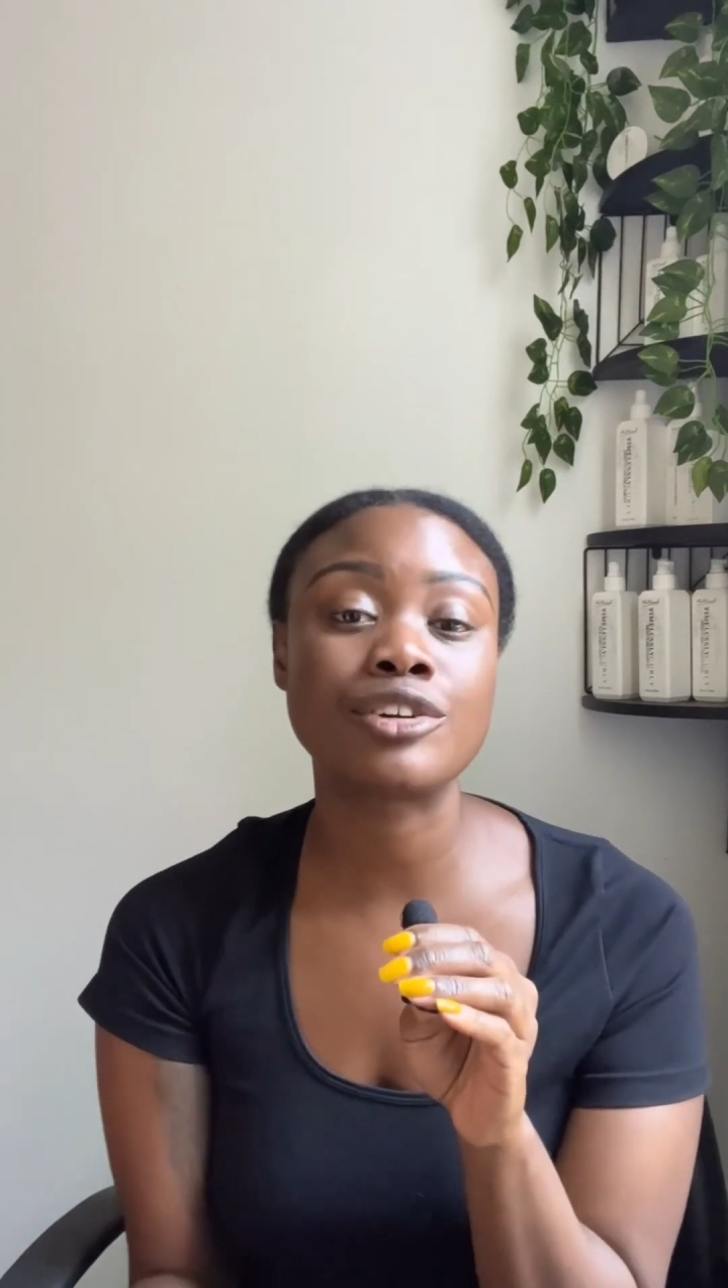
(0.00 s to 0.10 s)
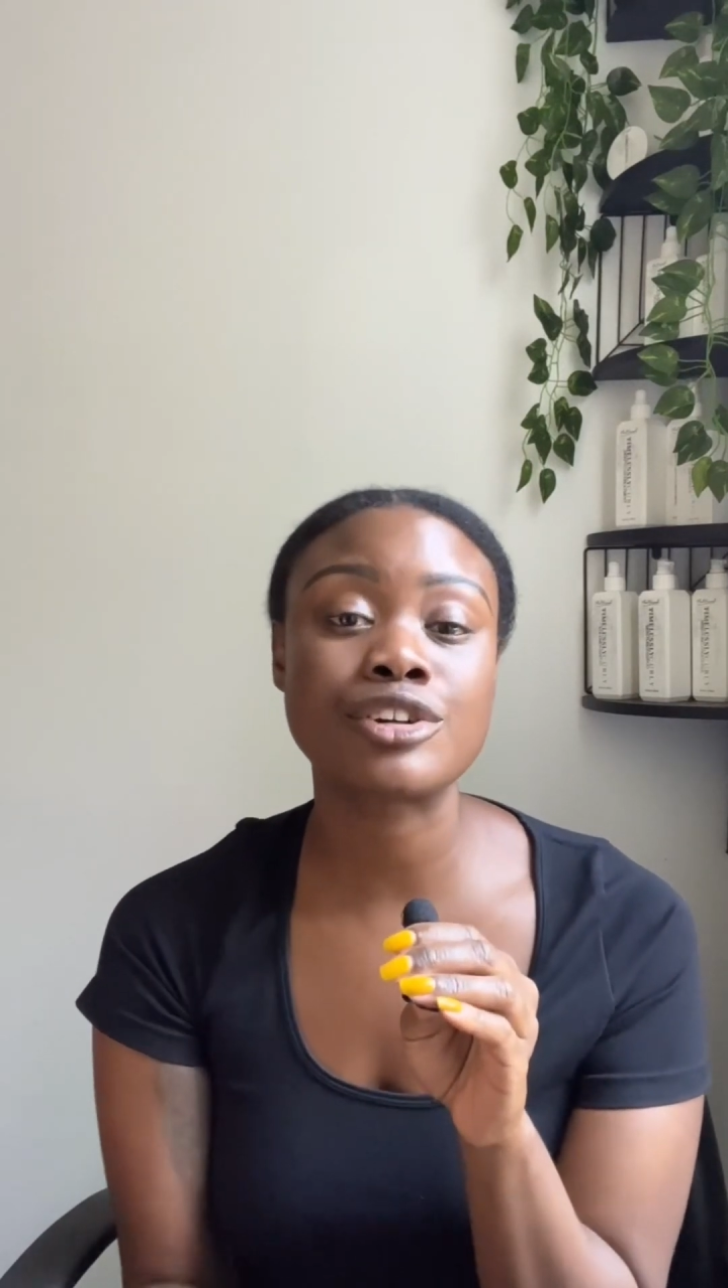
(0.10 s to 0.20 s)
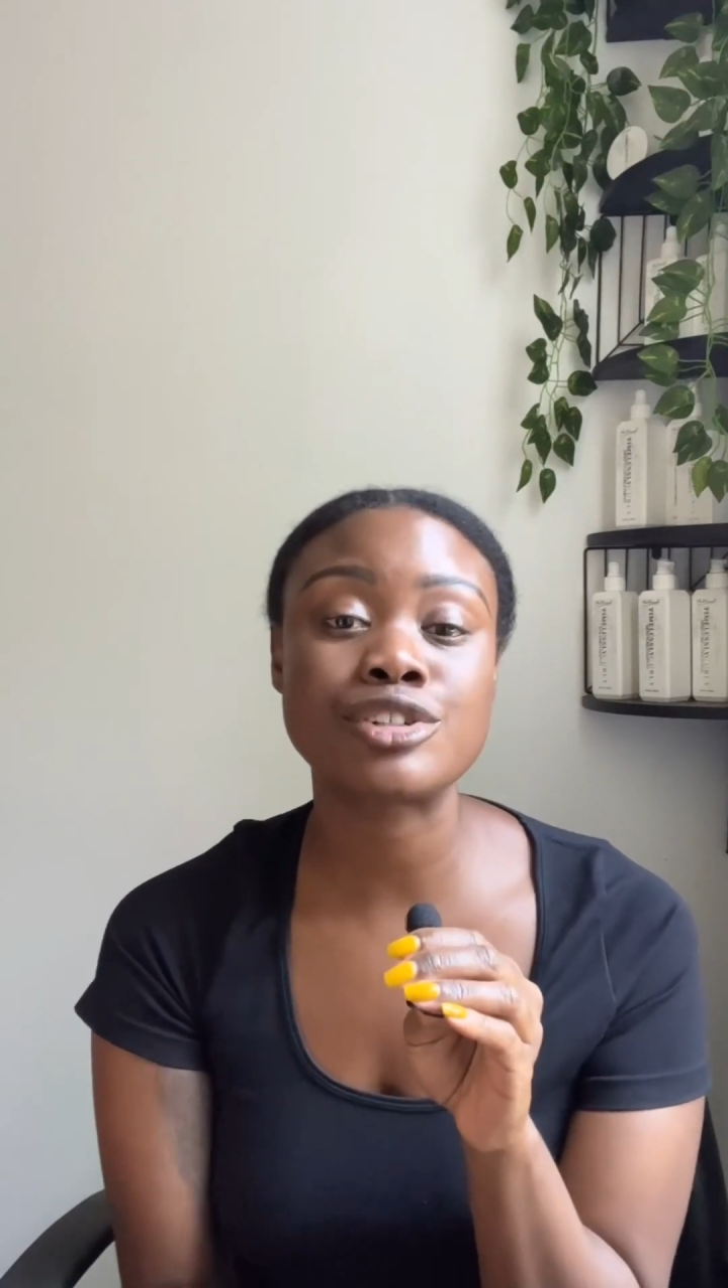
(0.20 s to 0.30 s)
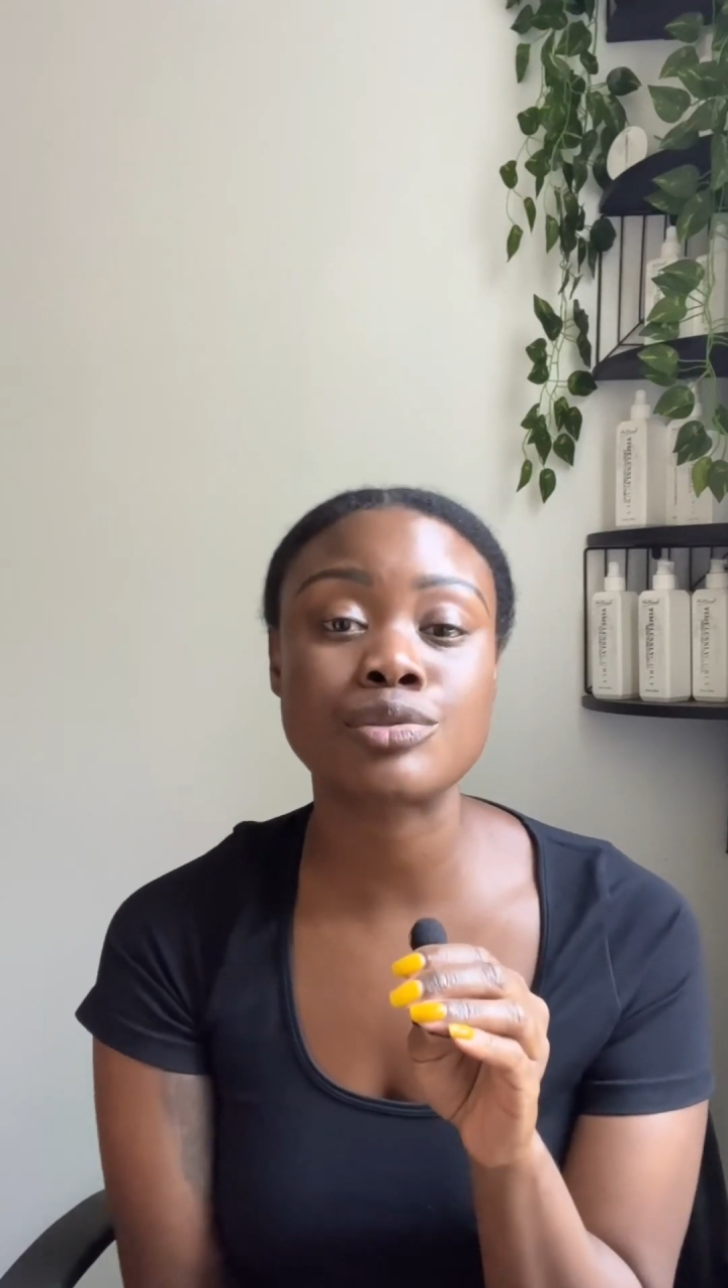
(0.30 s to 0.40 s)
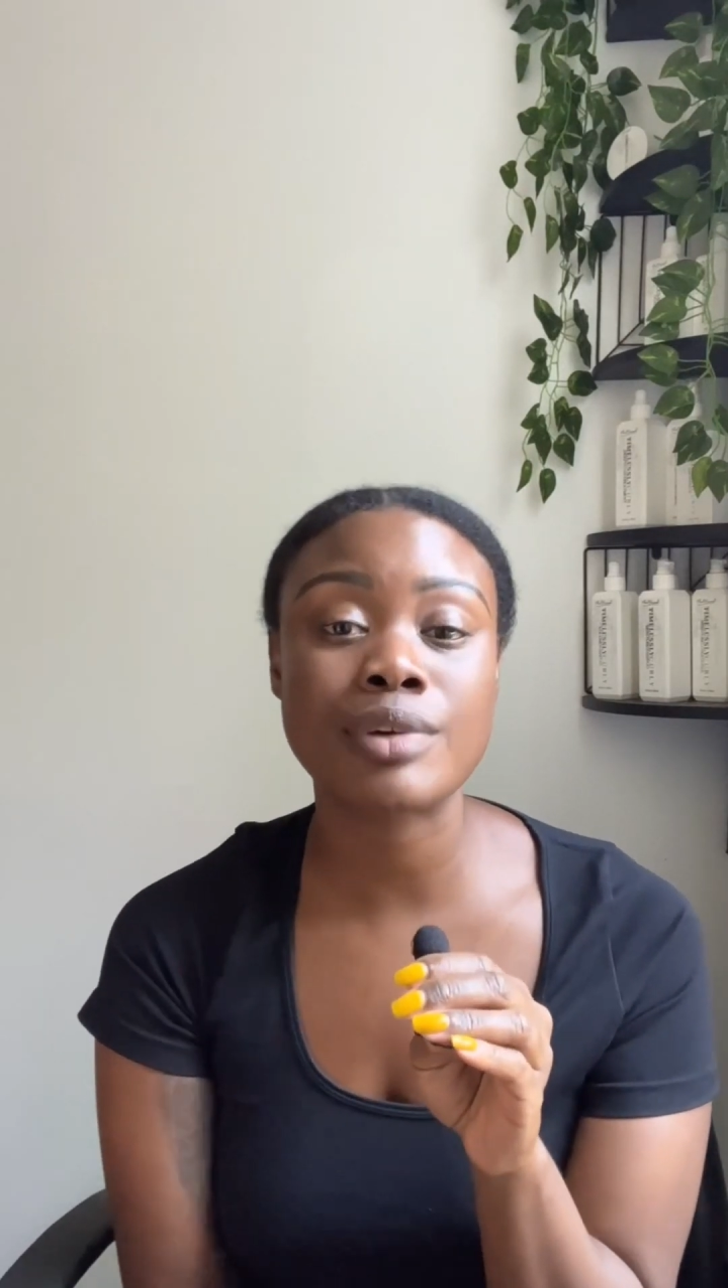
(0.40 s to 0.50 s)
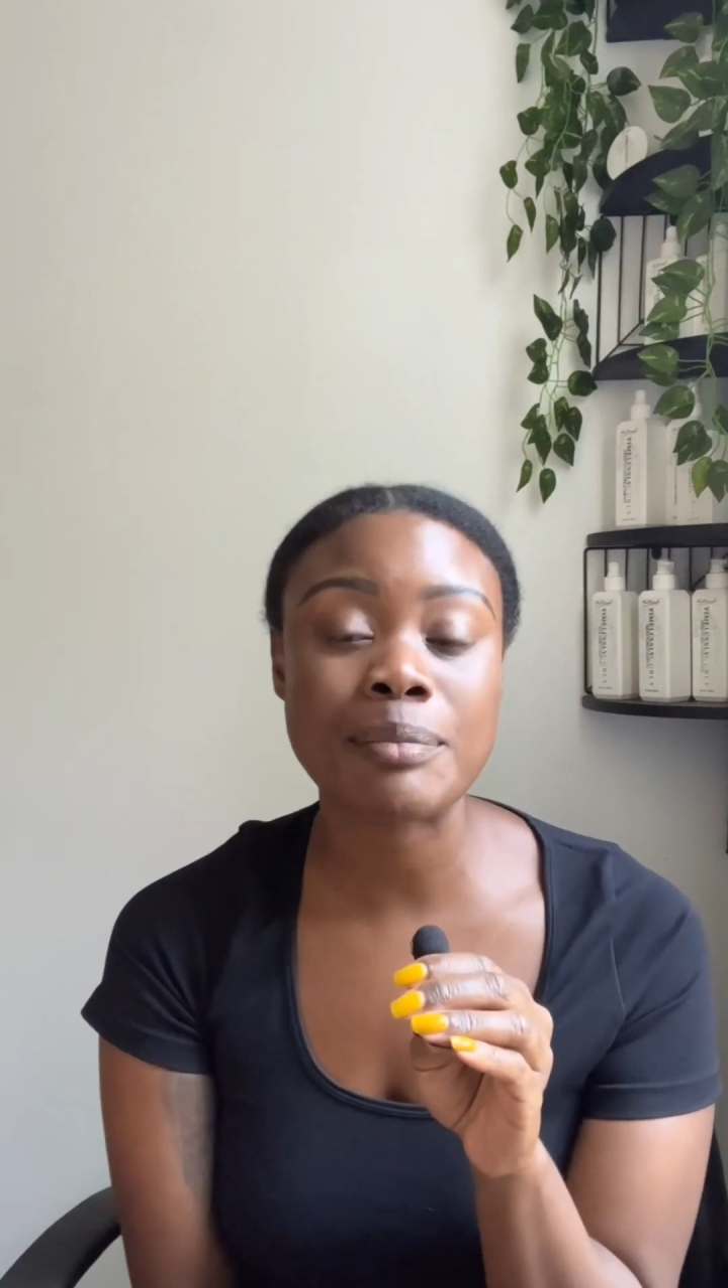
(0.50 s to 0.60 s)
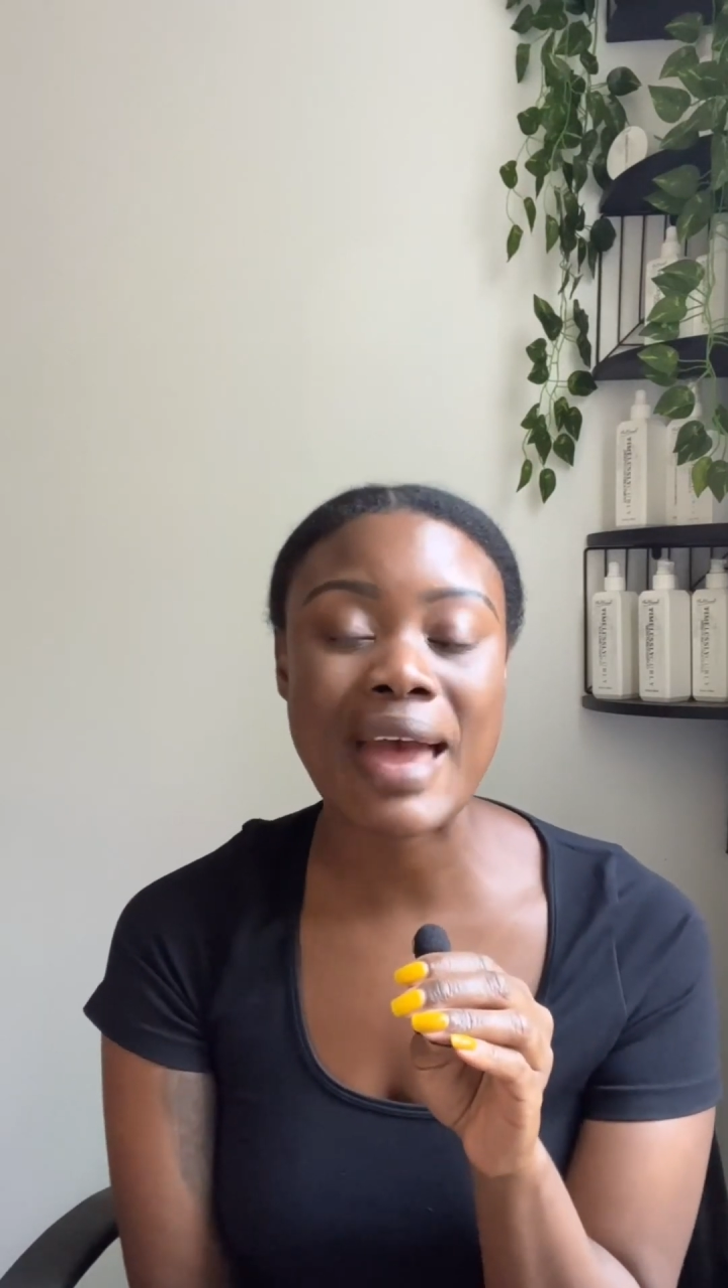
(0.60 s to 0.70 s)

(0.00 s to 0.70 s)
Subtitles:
your trim